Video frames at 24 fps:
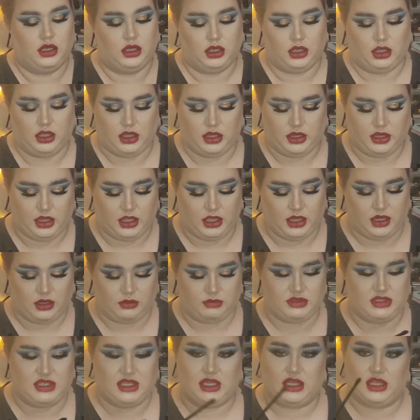And then I'm
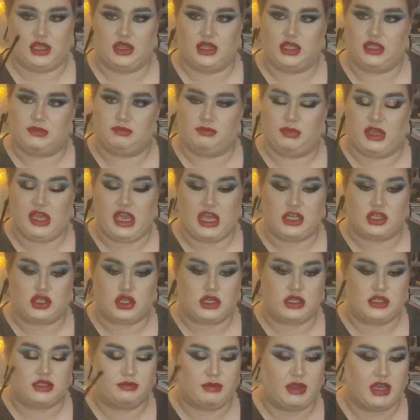taking this BH
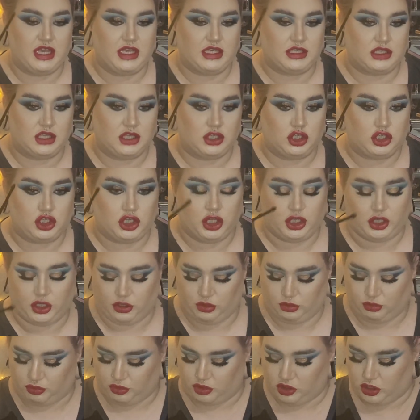Cosmetics 2
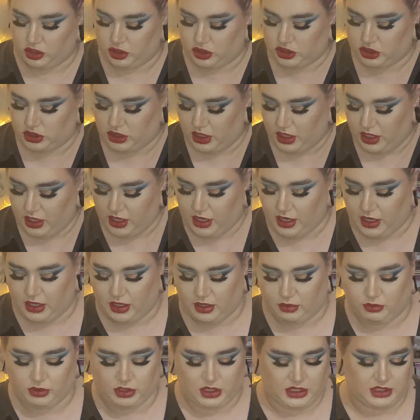brush and I'm
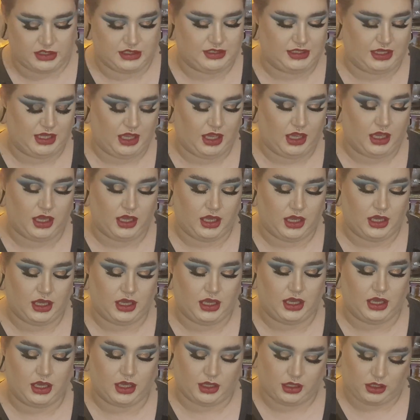gonna
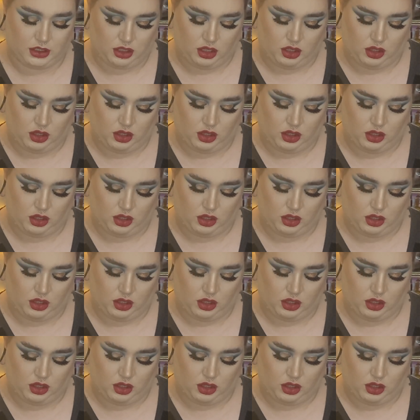take